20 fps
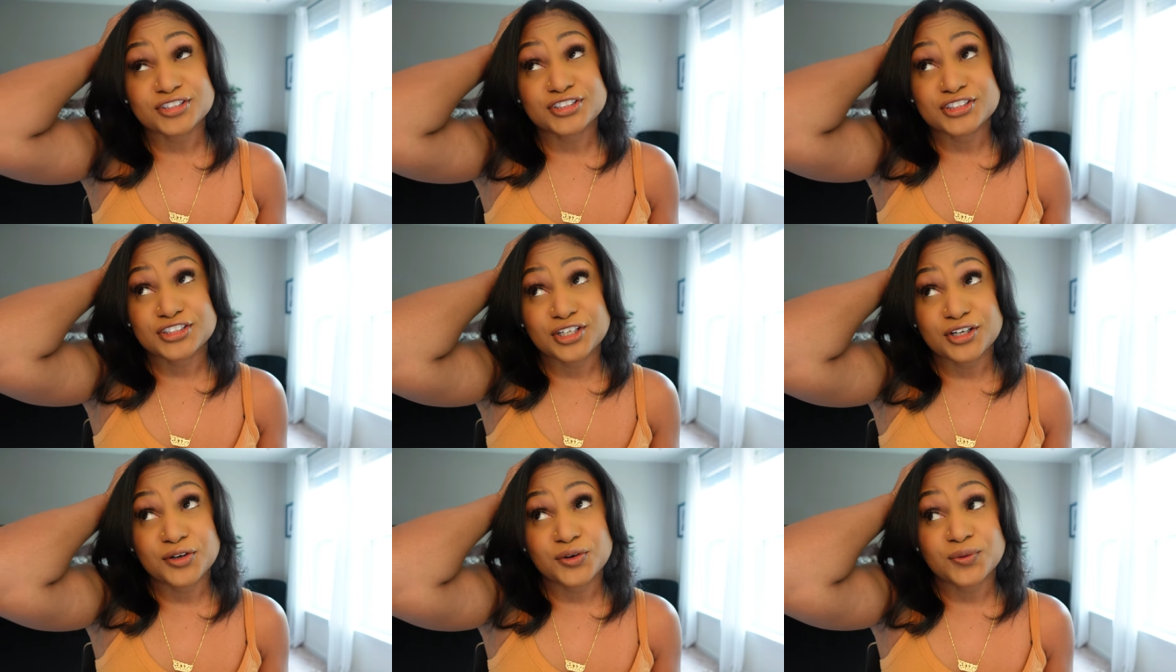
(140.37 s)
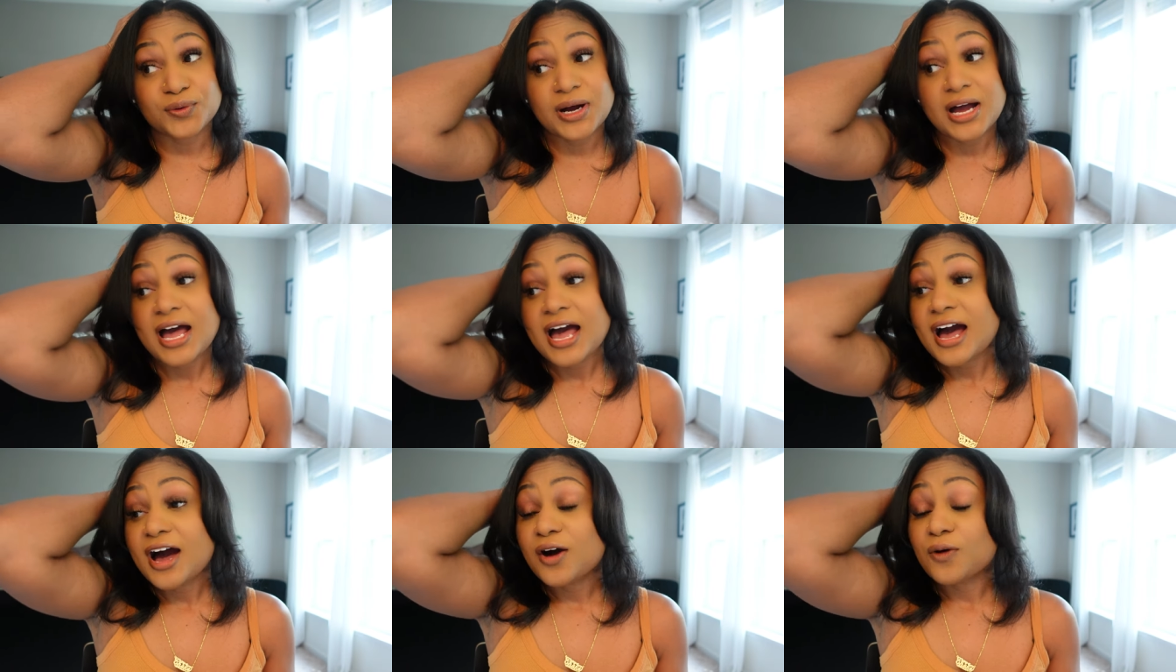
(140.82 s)
So
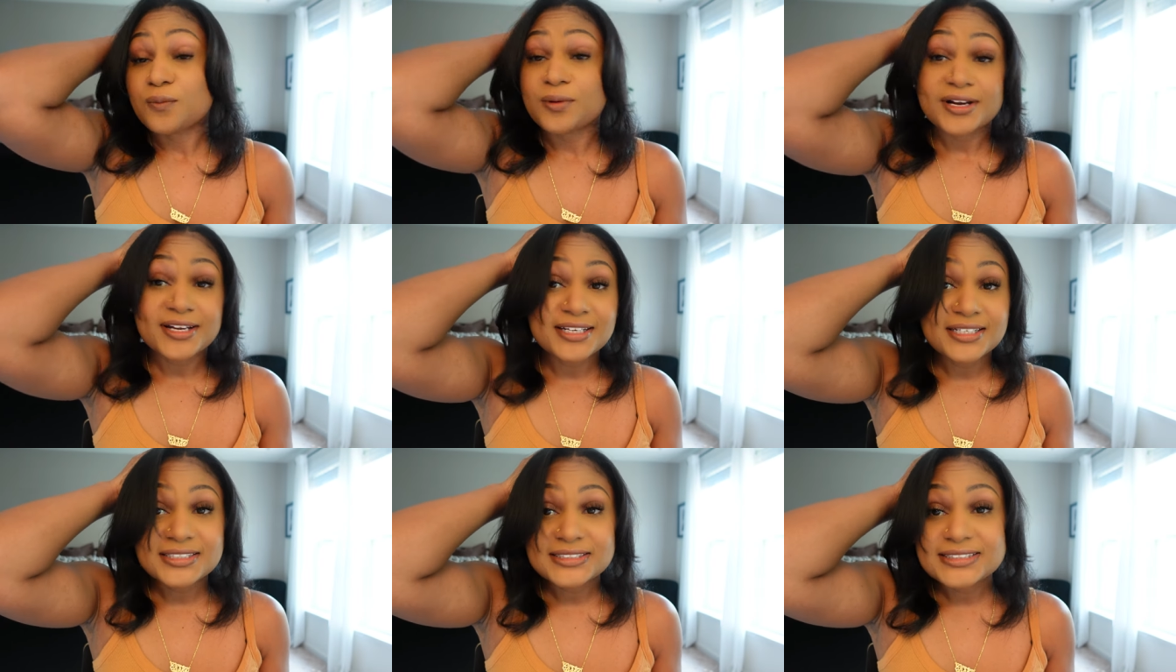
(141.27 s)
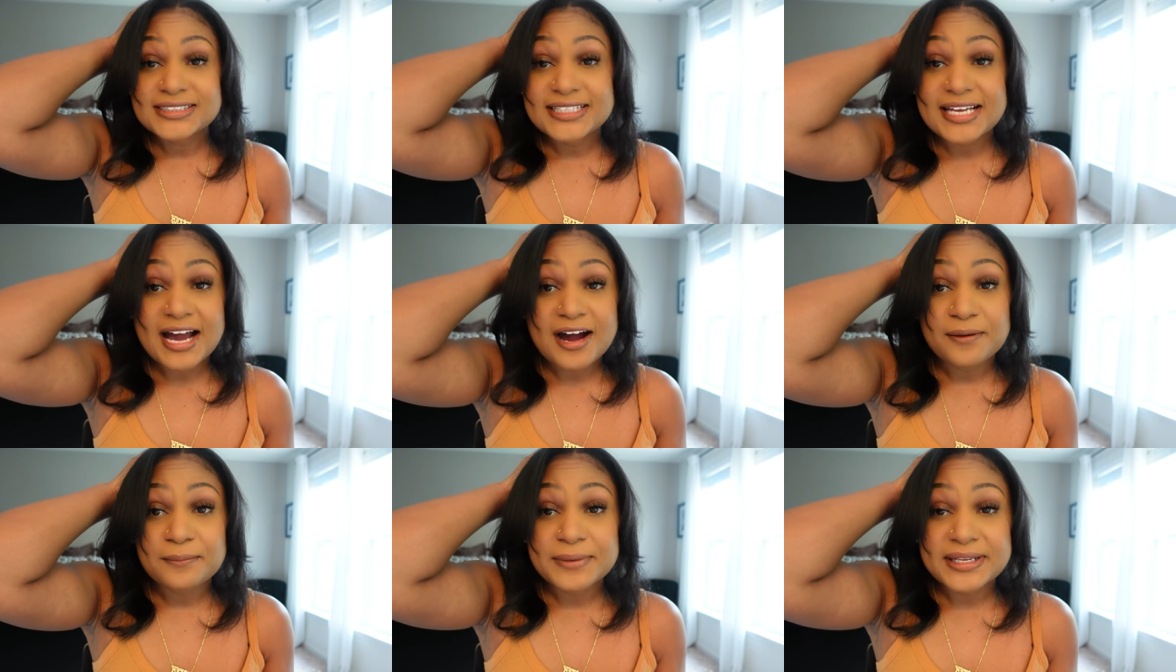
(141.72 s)
we're gonna see
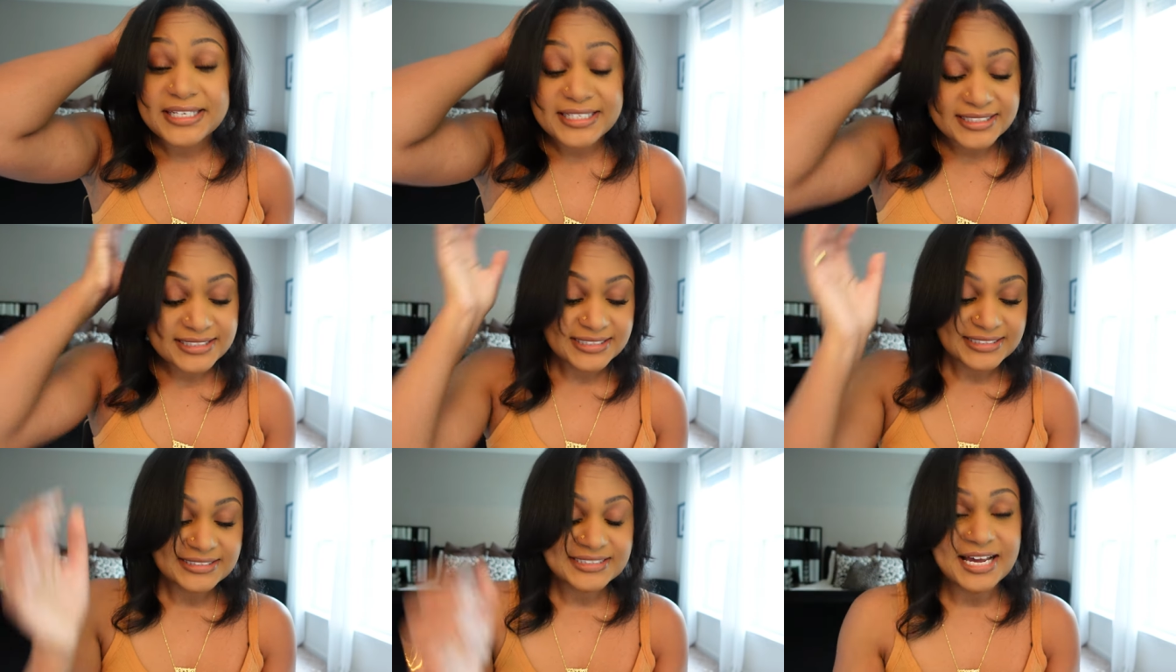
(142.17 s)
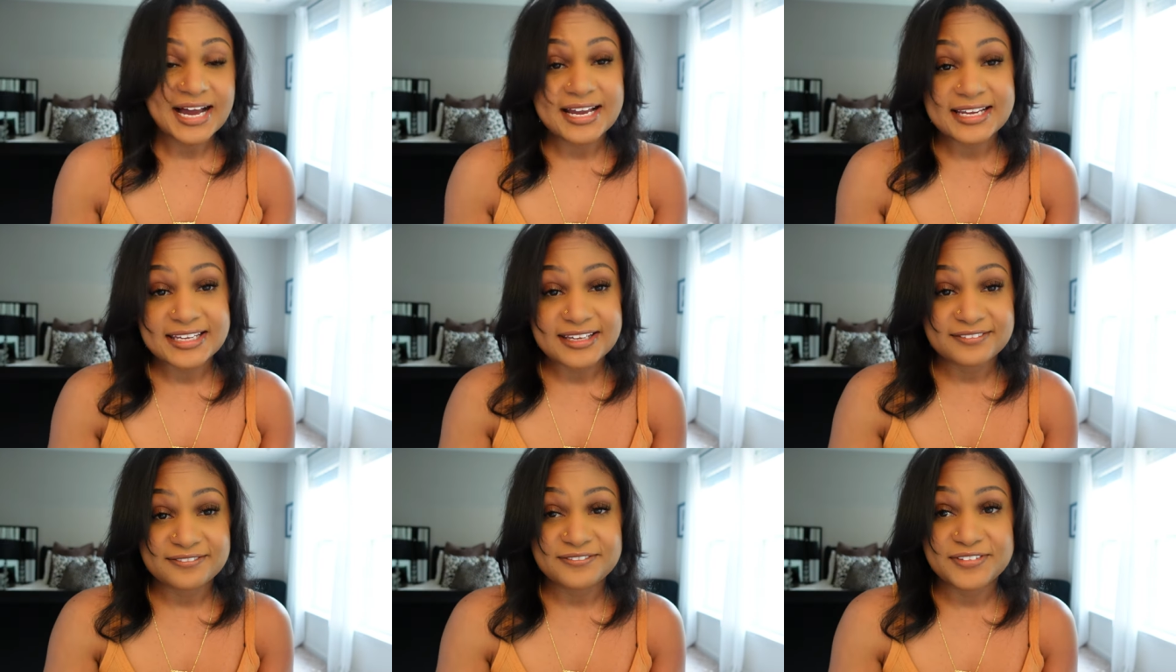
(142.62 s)
how many of these I
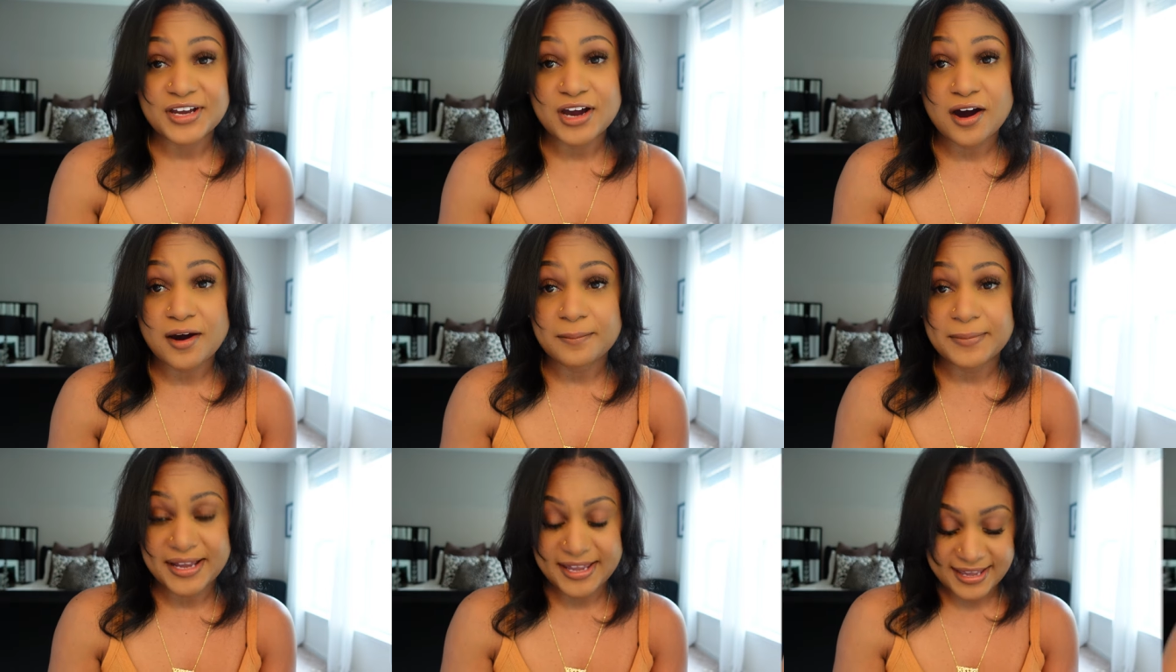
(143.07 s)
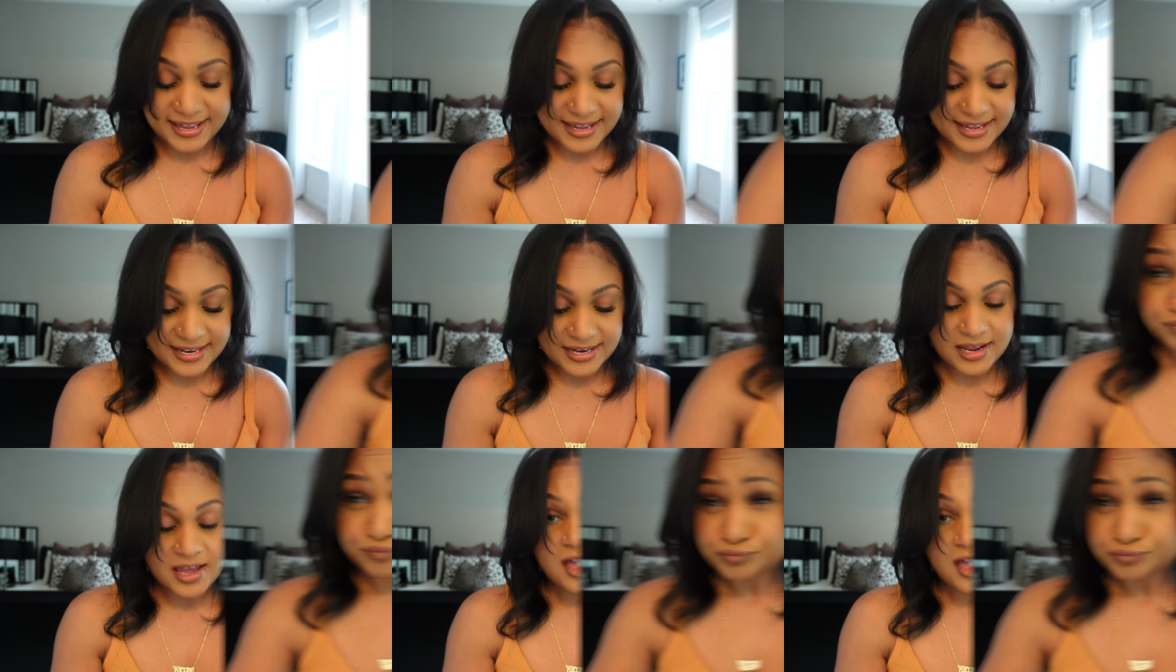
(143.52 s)
can fit on my head.